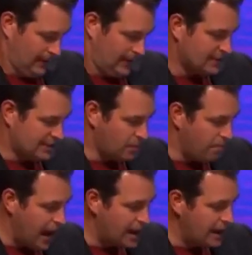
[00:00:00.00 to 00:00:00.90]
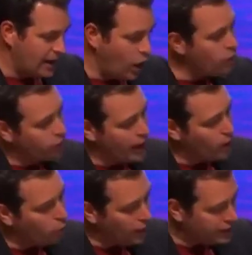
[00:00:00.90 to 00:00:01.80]
Is debating over a
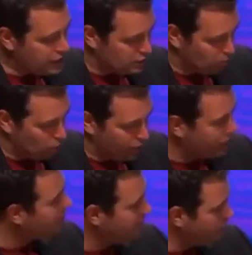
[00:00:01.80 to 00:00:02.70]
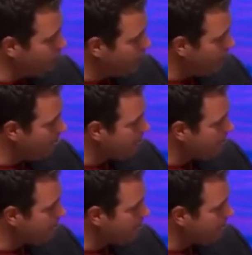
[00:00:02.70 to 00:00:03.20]
oneness point of view